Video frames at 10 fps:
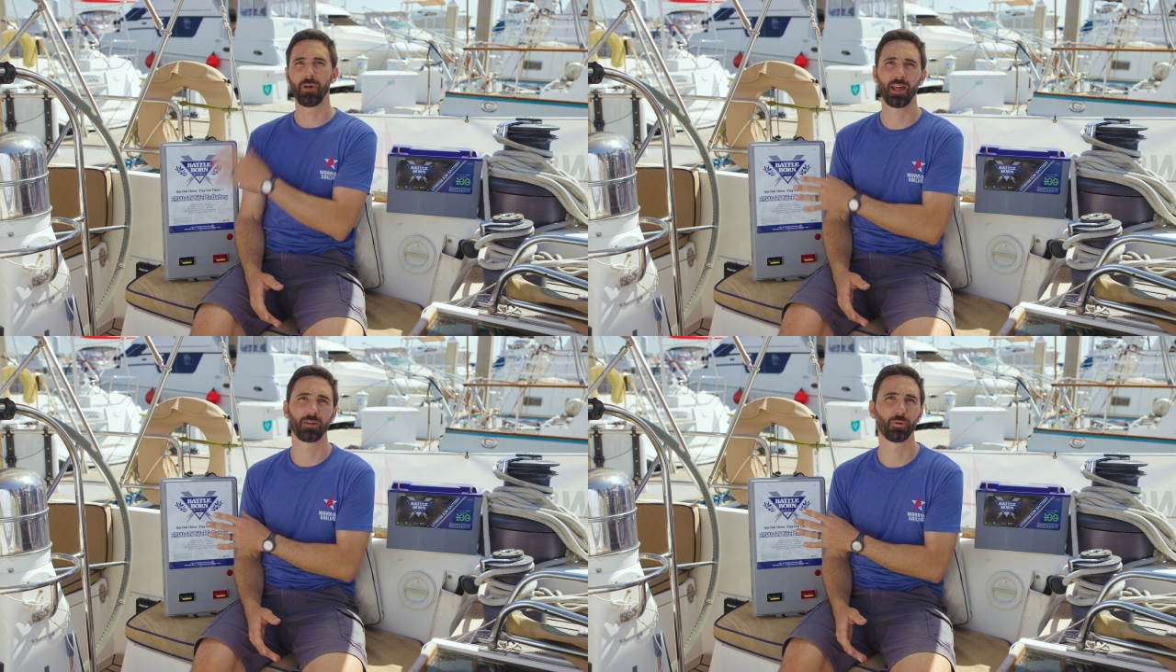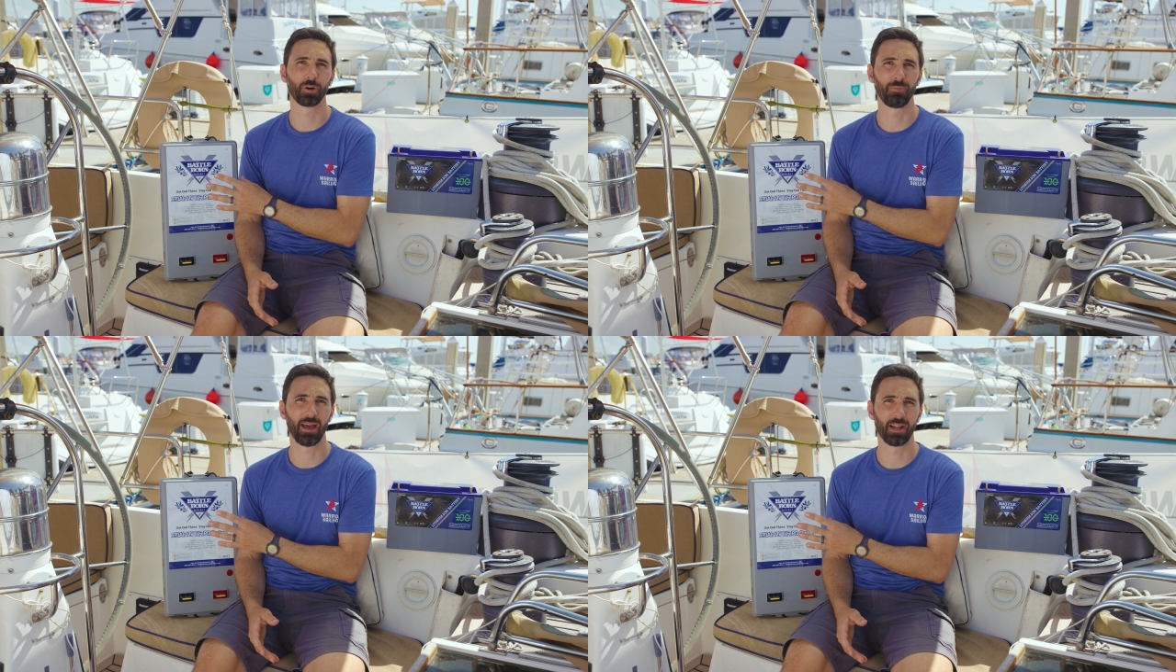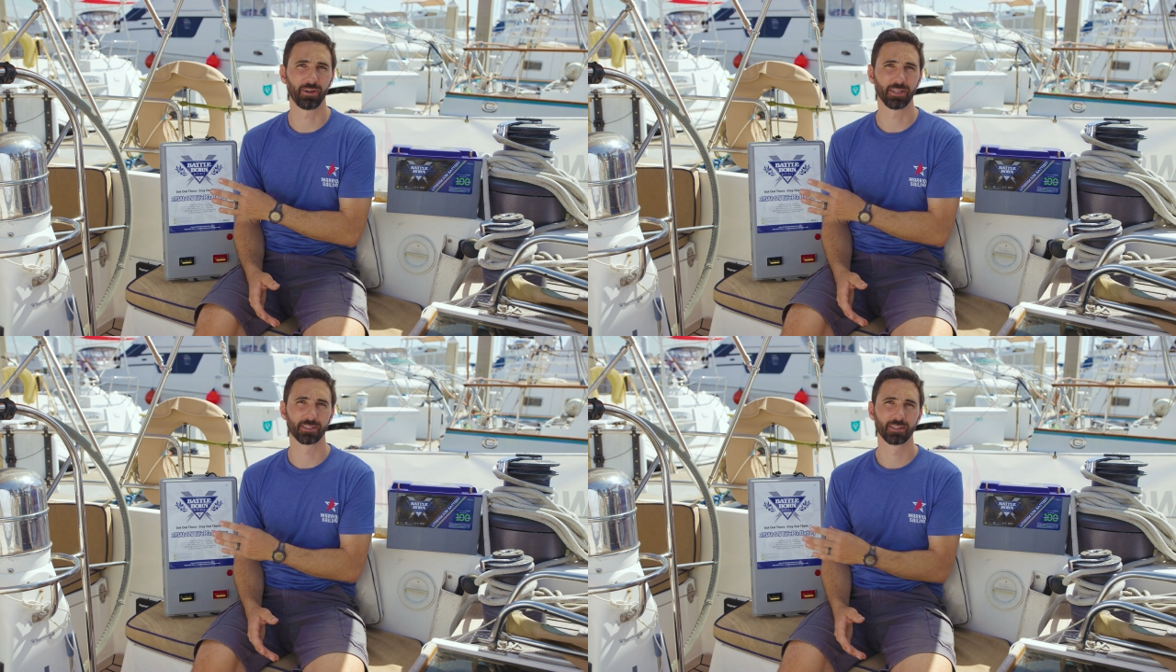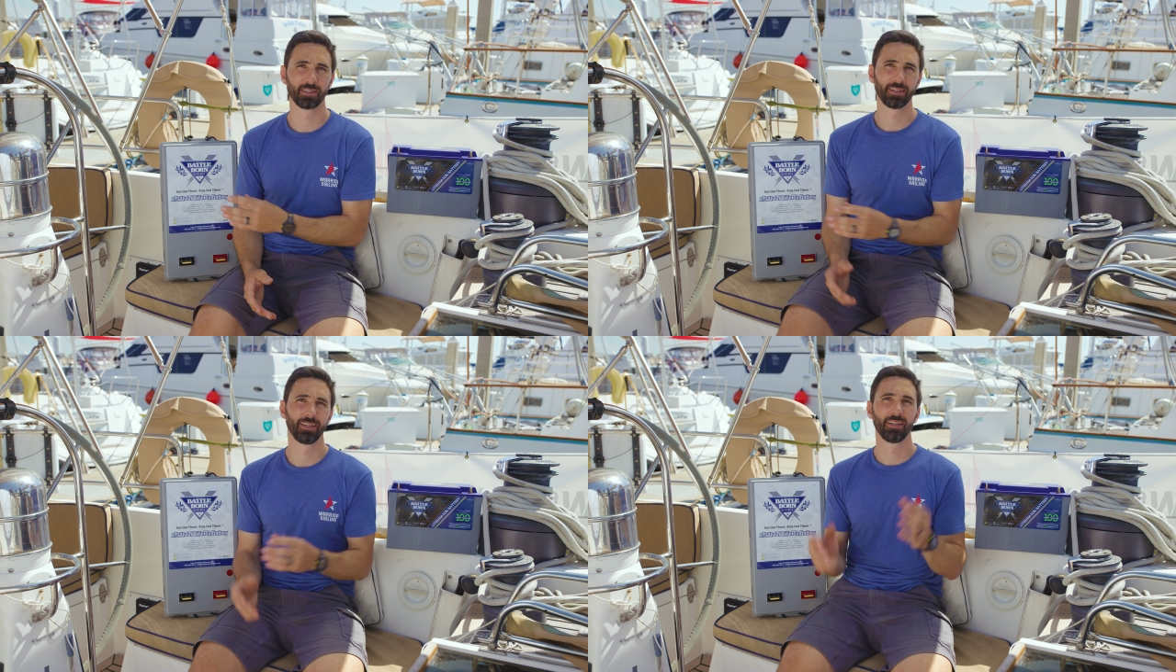Battle Born batteries?
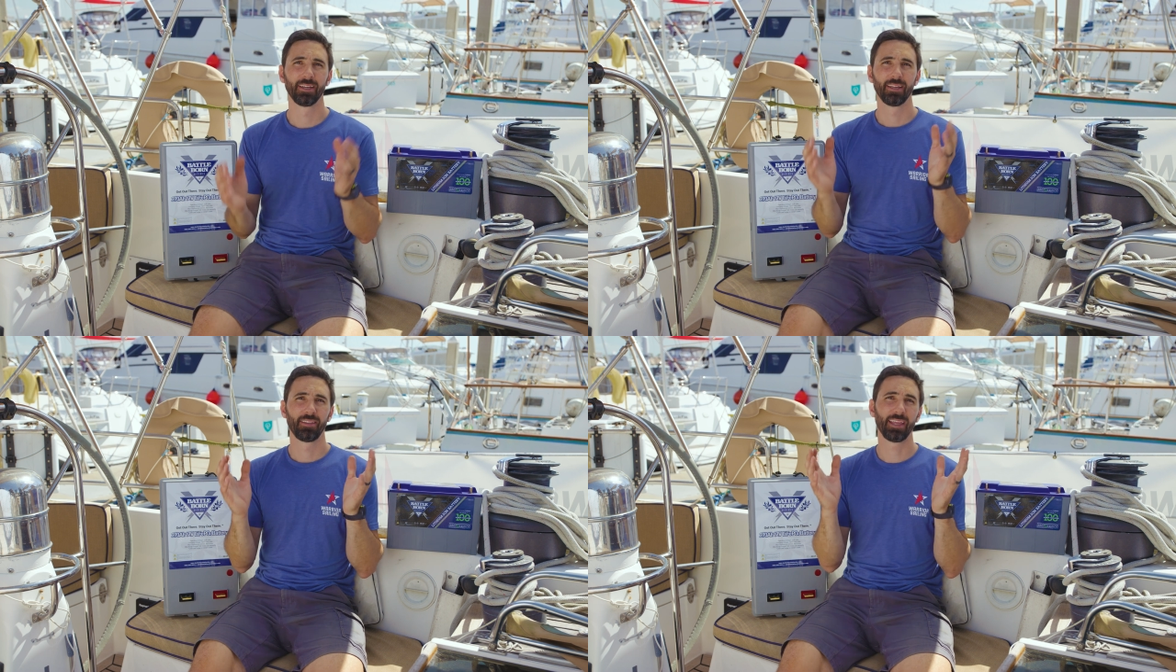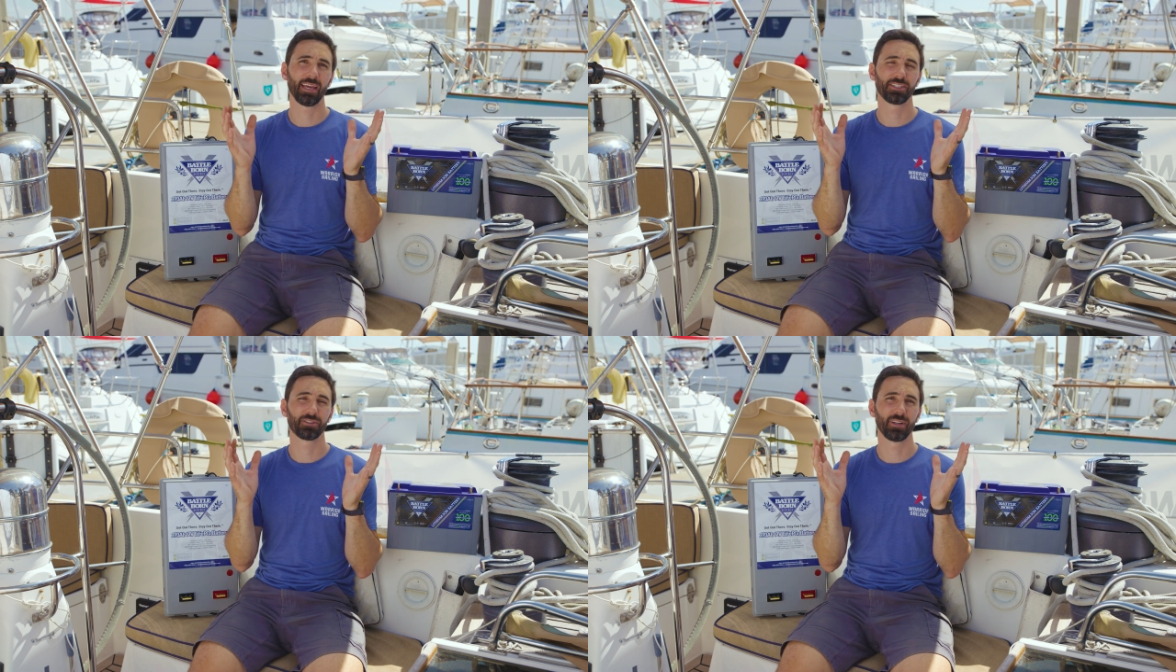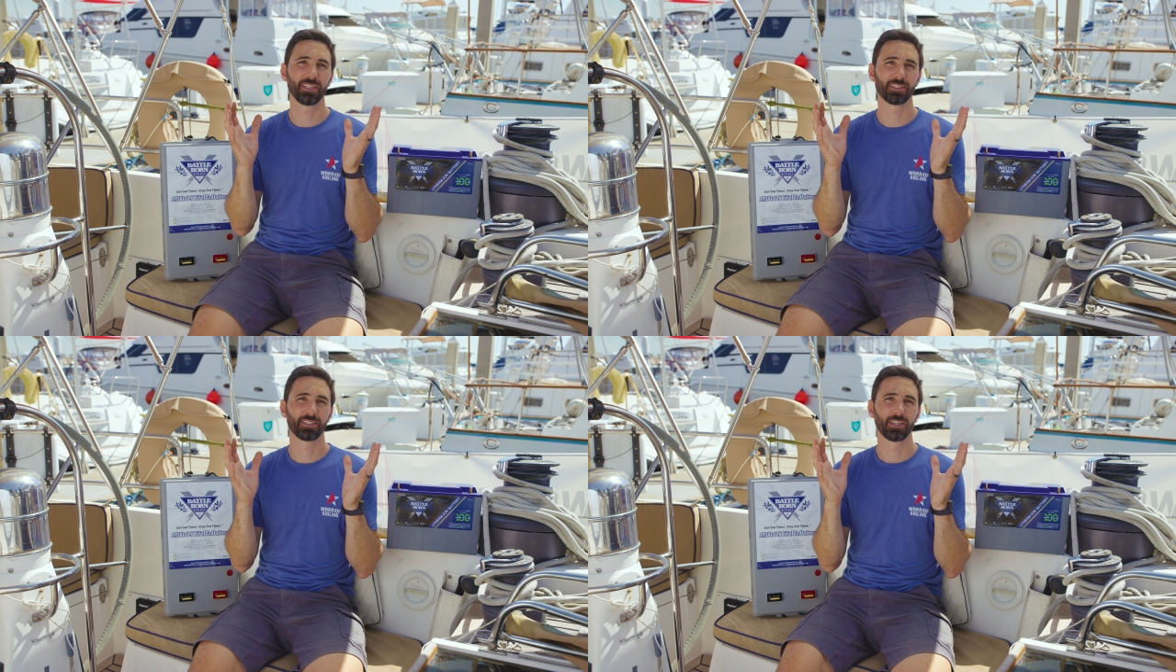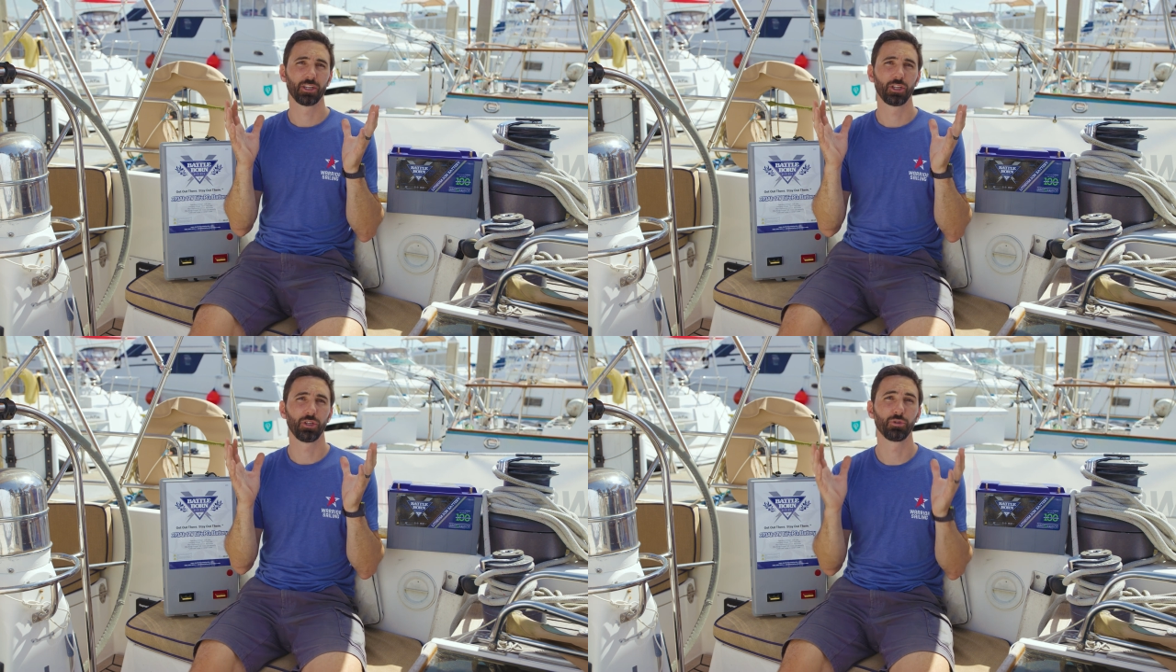The answer is
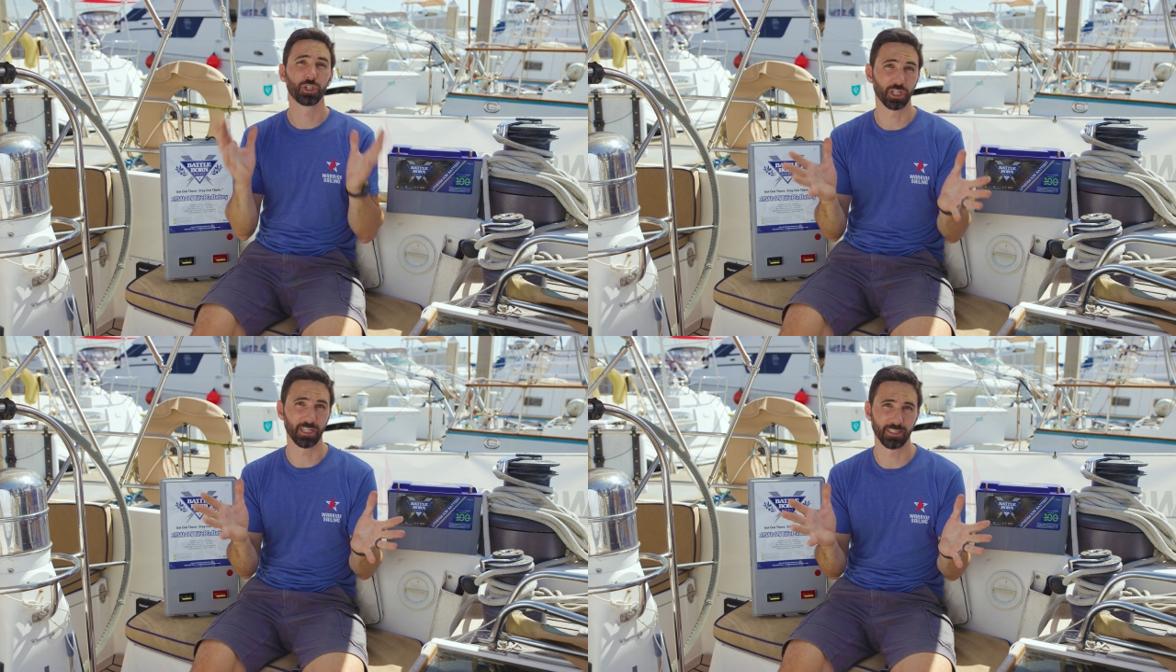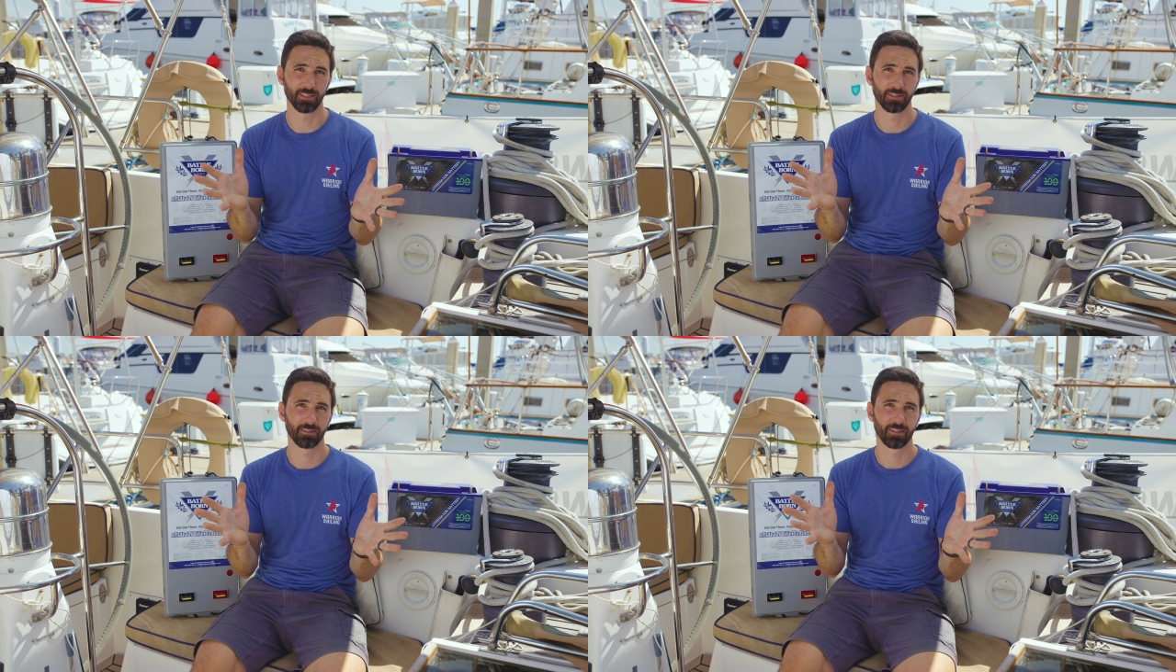you shouldn't.